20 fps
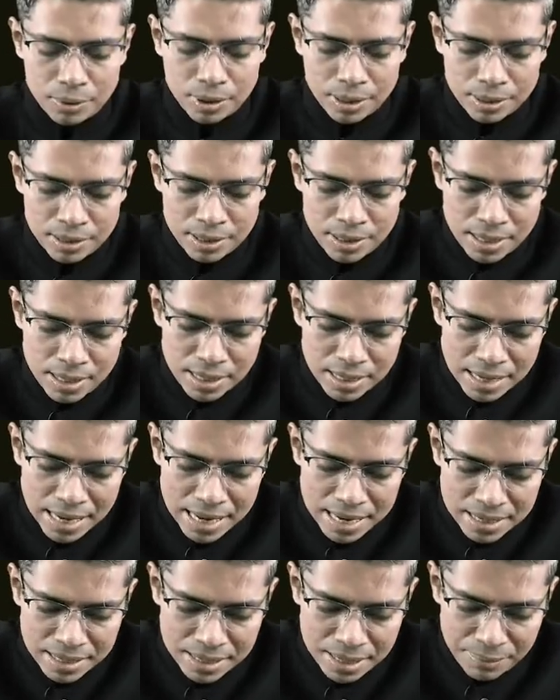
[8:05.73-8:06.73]
one.
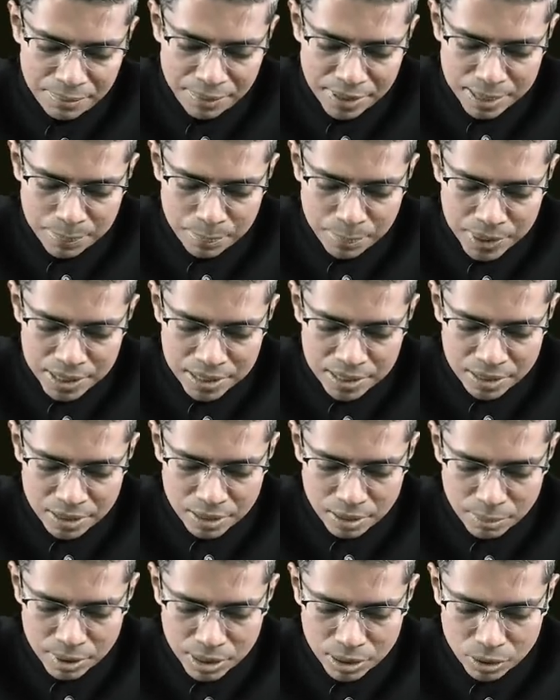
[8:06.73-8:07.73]

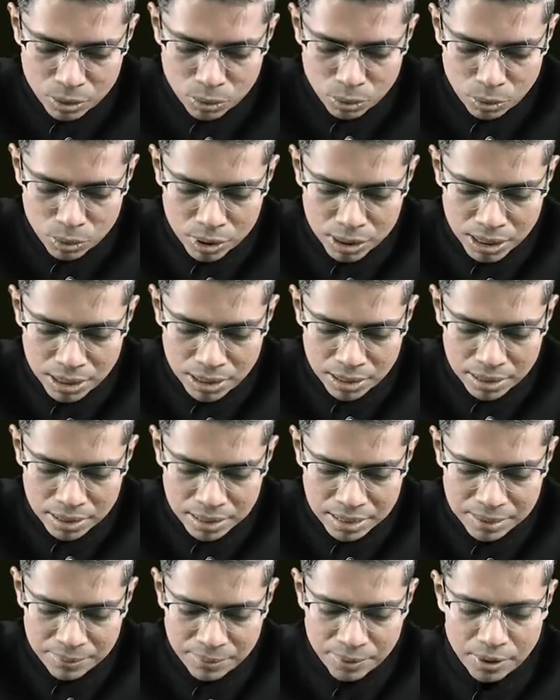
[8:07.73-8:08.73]
85% of the total
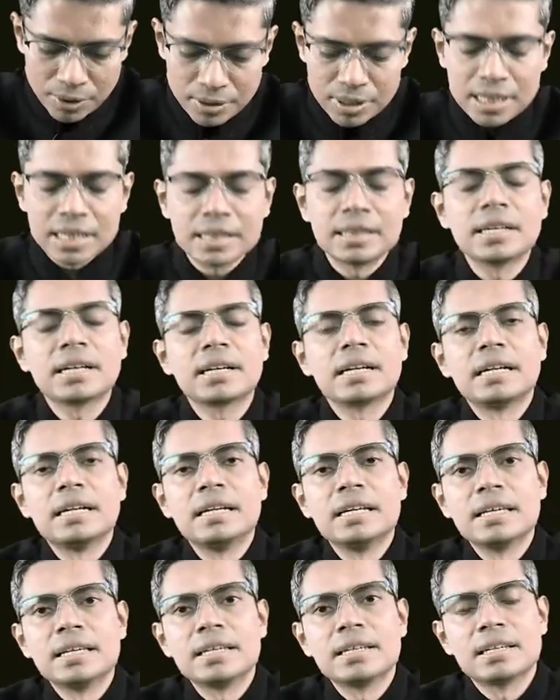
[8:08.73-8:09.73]
nephron in the
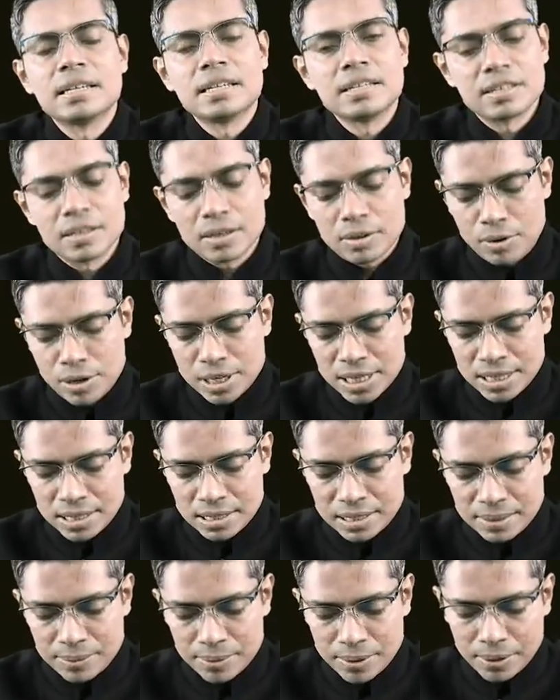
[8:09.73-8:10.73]
kidney is the
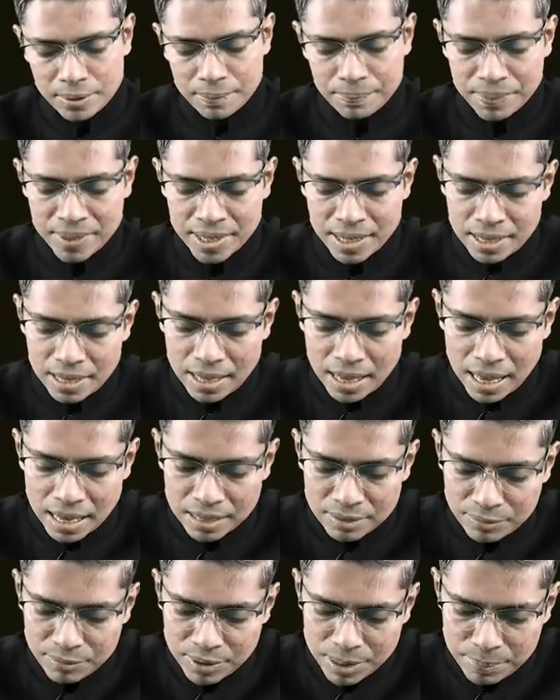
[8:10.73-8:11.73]
cortical nephron,
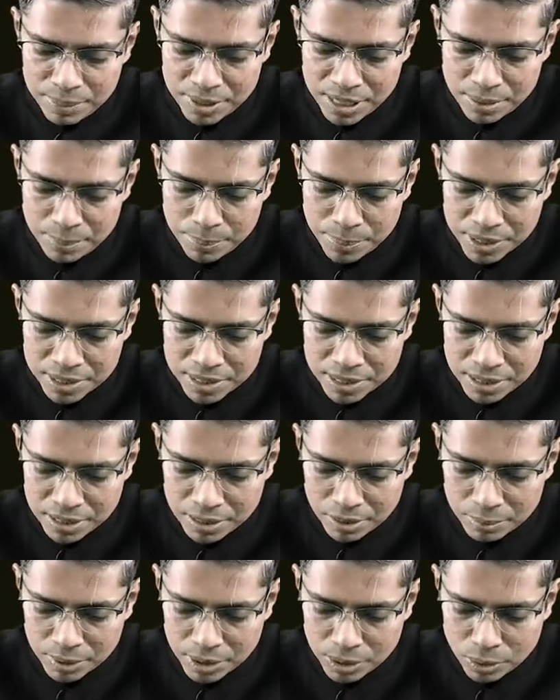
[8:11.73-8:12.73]
and
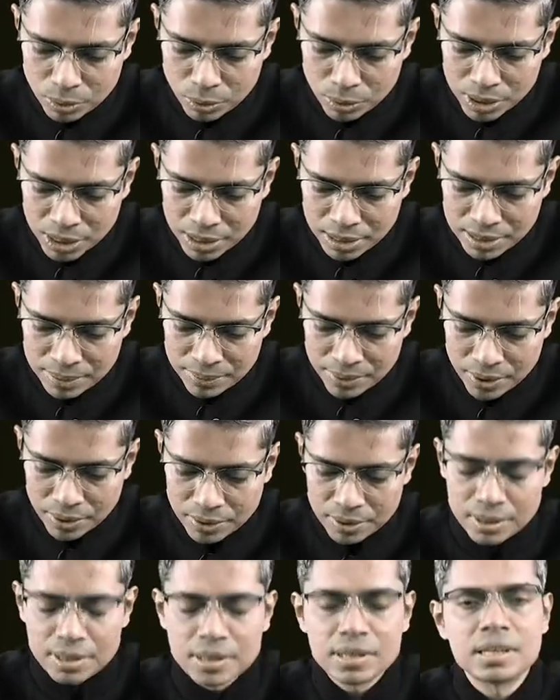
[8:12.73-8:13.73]
15% of the total
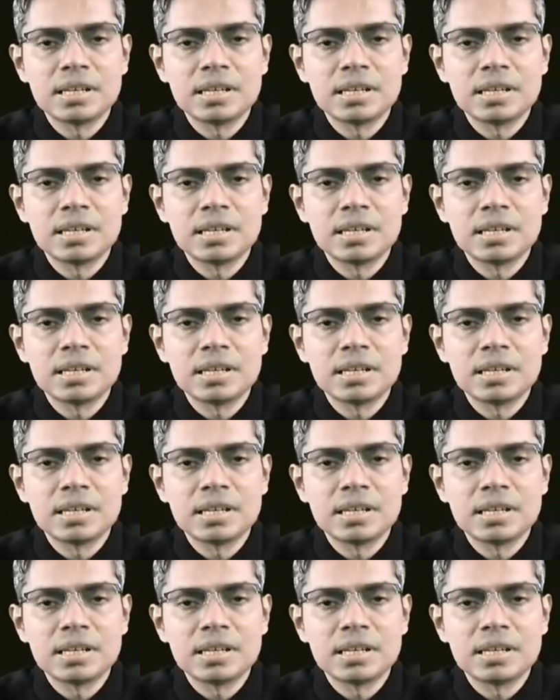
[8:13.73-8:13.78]
nephron